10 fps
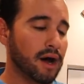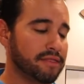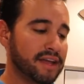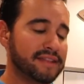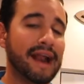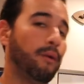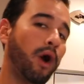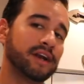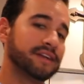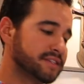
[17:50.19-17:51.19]
uh, thing that I
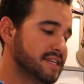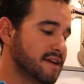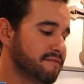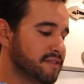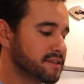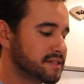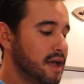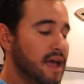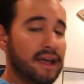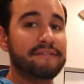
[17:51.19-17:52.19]
wanted to see if this,
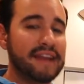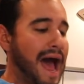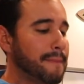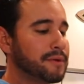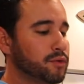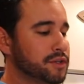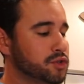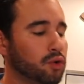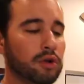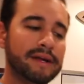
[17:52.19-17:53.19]
if it happened with this
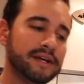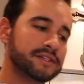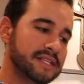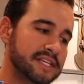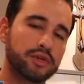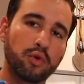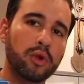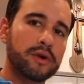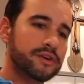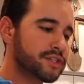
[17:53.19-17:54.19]
cooler because these
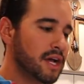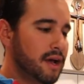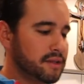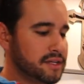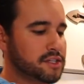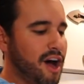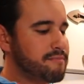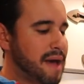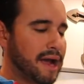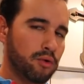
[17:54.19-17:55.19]
coolers, these
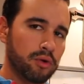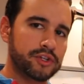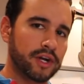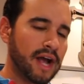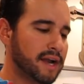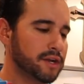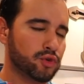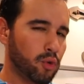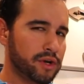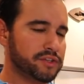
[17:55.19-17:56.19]
soft pack coolers are kind of
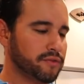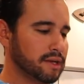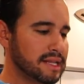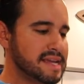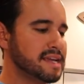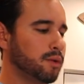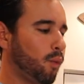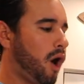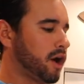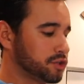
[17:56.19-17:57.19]
notorious for leaking
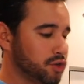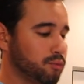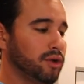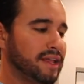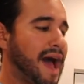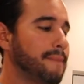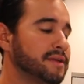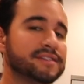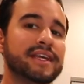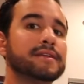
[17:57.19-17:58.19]
water. So I'm really happy
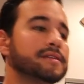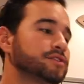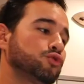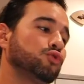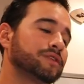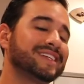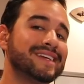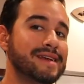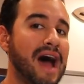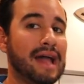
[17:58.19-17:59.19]
to say that this cooler
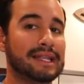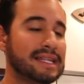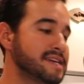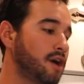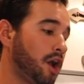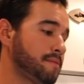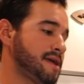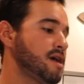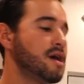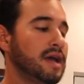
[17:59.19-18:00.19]
did not leak on me
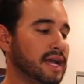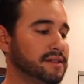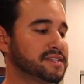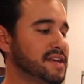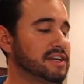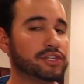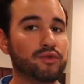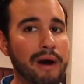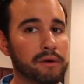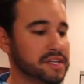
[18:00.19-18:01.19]
in the
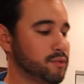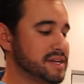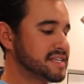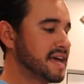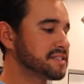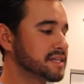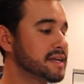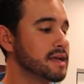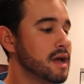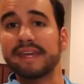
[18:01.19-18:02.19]
72 hours that we tested
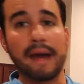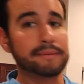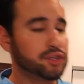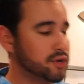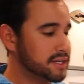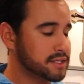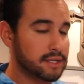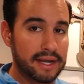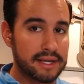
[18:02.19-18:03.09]
it. Kept the drinks